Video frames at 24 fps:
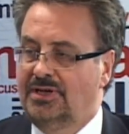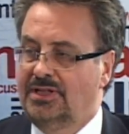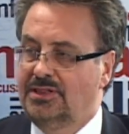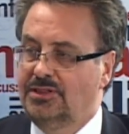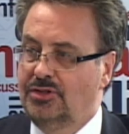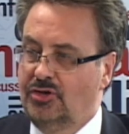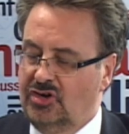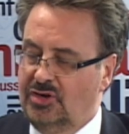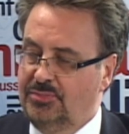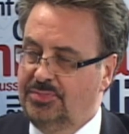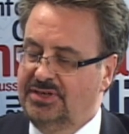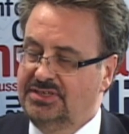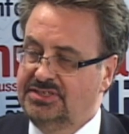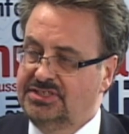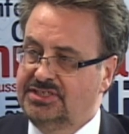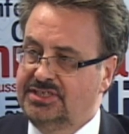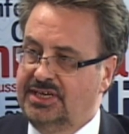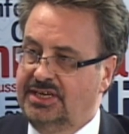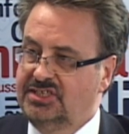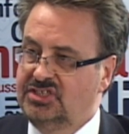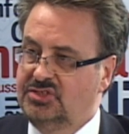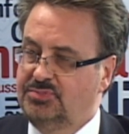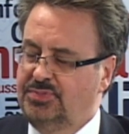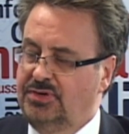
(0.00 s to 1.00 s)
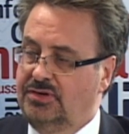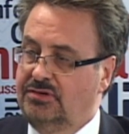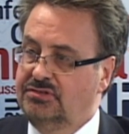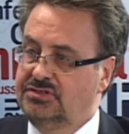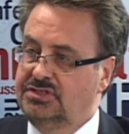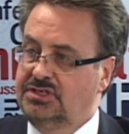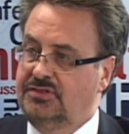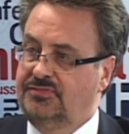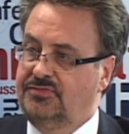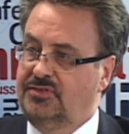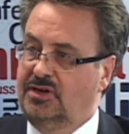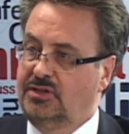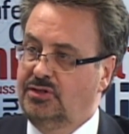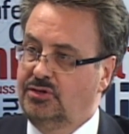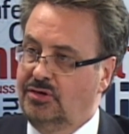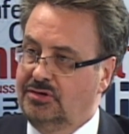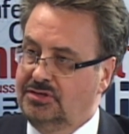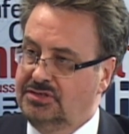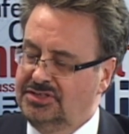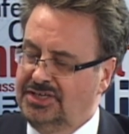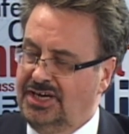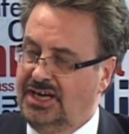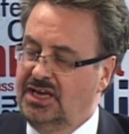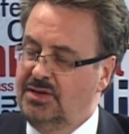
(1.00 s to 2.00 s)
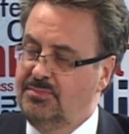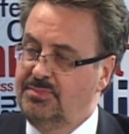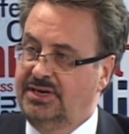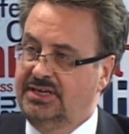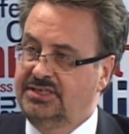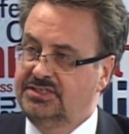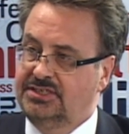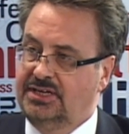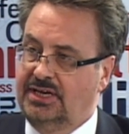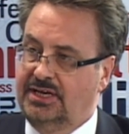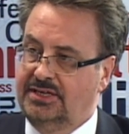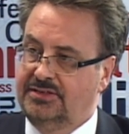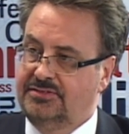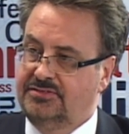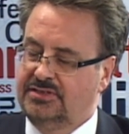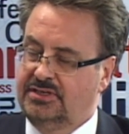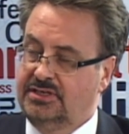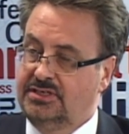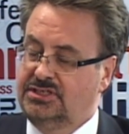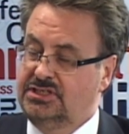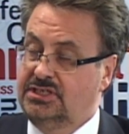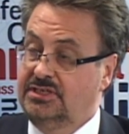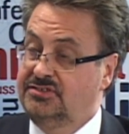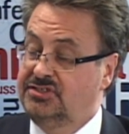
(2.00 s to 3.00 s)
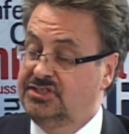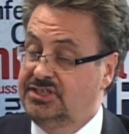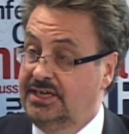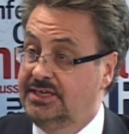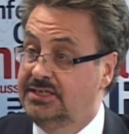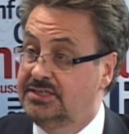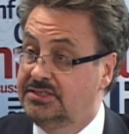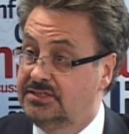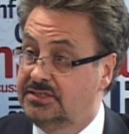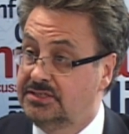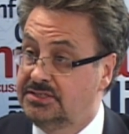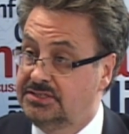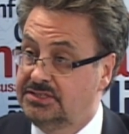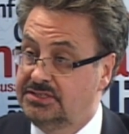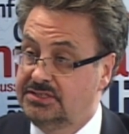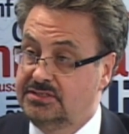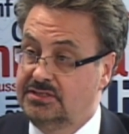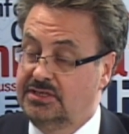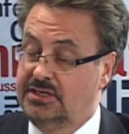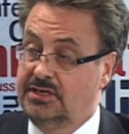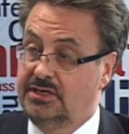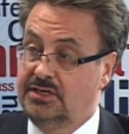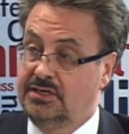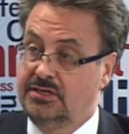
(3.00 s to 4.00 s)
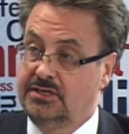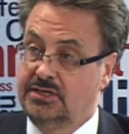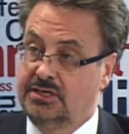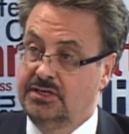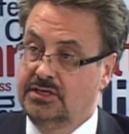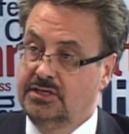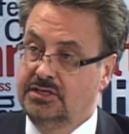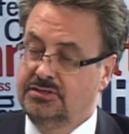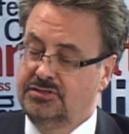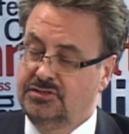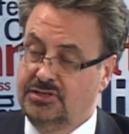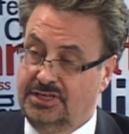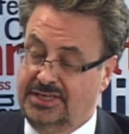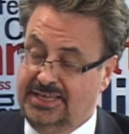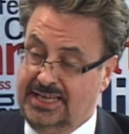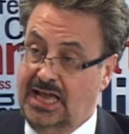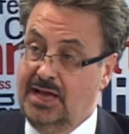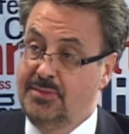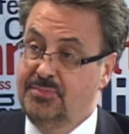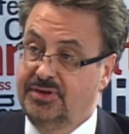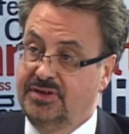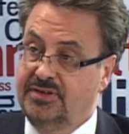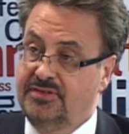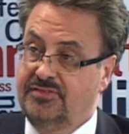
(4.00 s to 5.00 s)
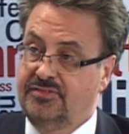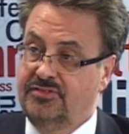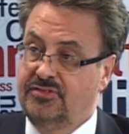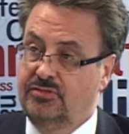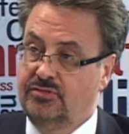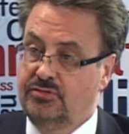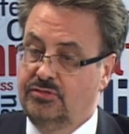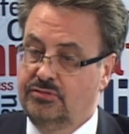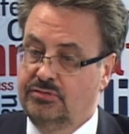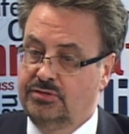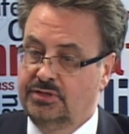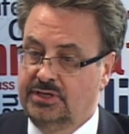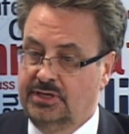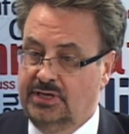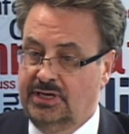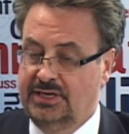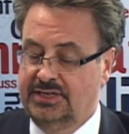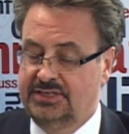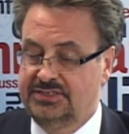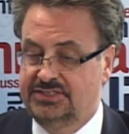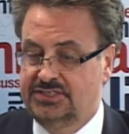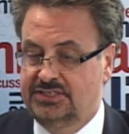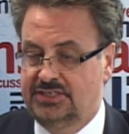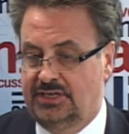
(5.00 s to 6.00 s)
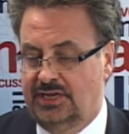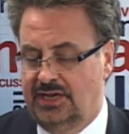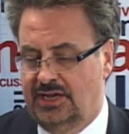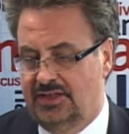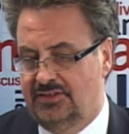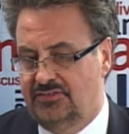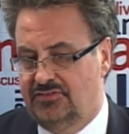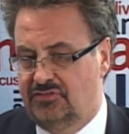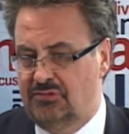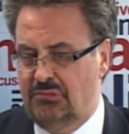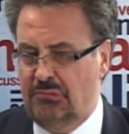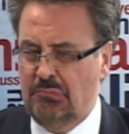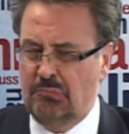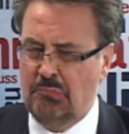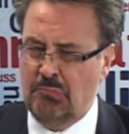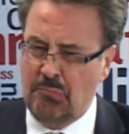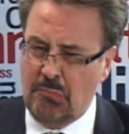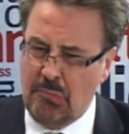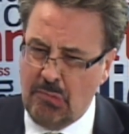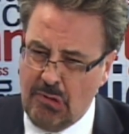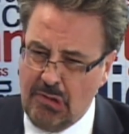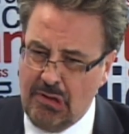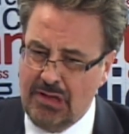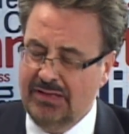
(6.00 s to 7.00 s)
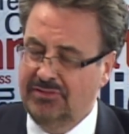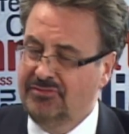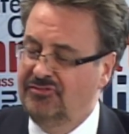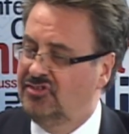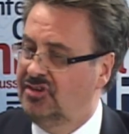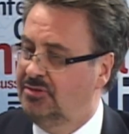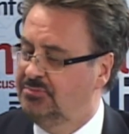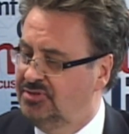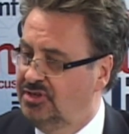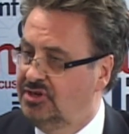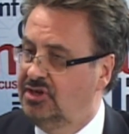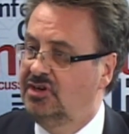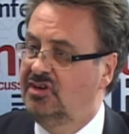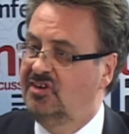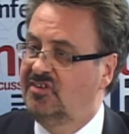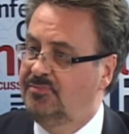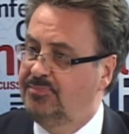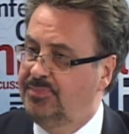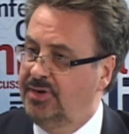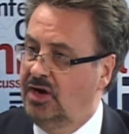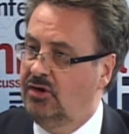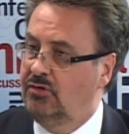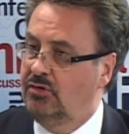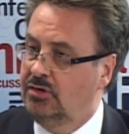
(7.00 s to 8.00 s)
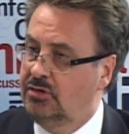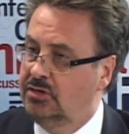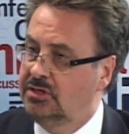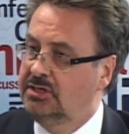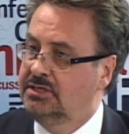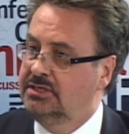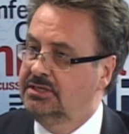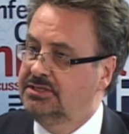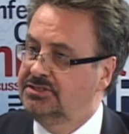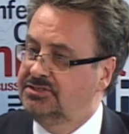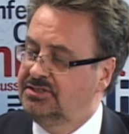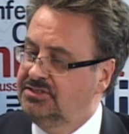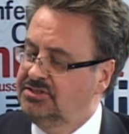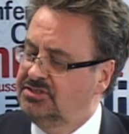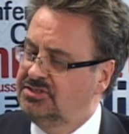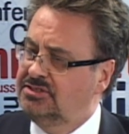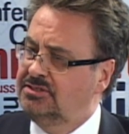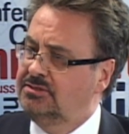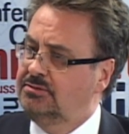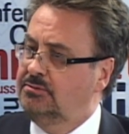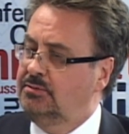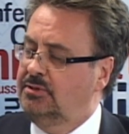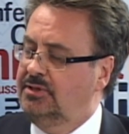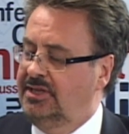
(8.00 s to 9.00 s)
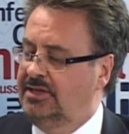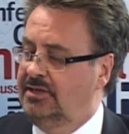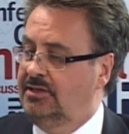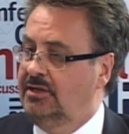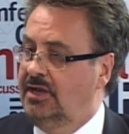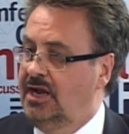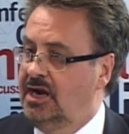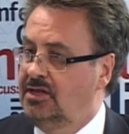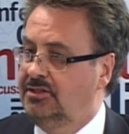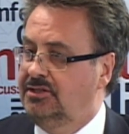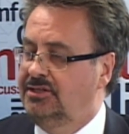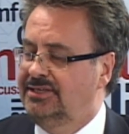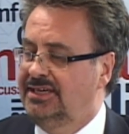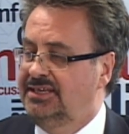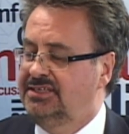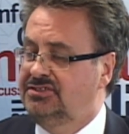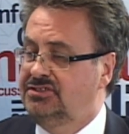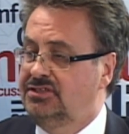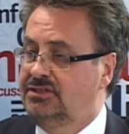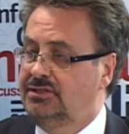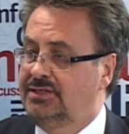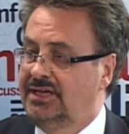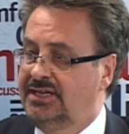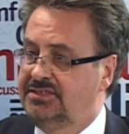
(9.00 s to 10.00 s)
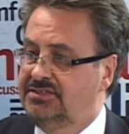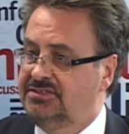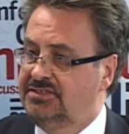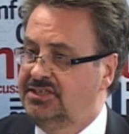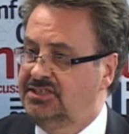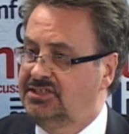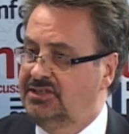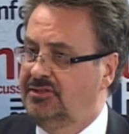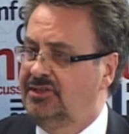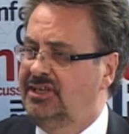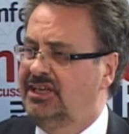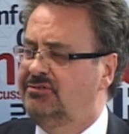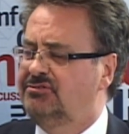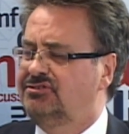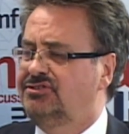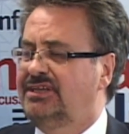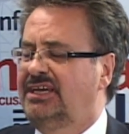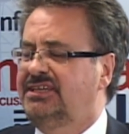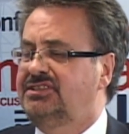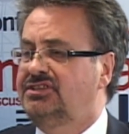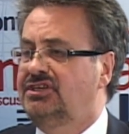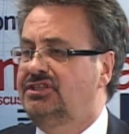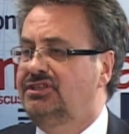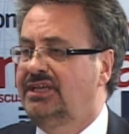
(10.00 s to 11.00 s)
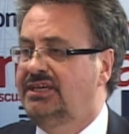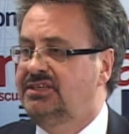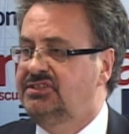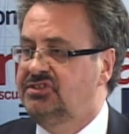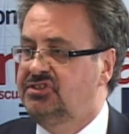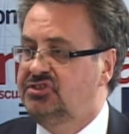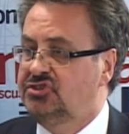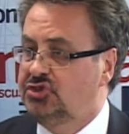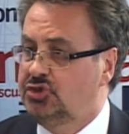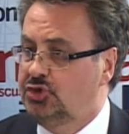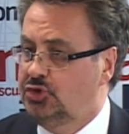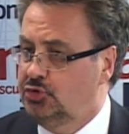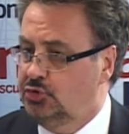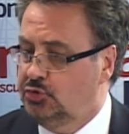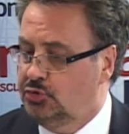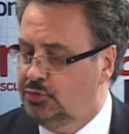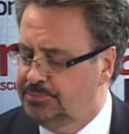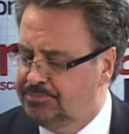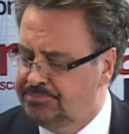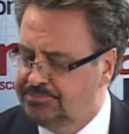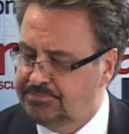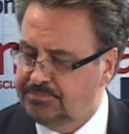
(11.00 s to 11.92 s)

a lot about science policy for a long time, and it's had a chief scientist to the cabinet who has had some degree of power since the early 1990s. I think it was 1992,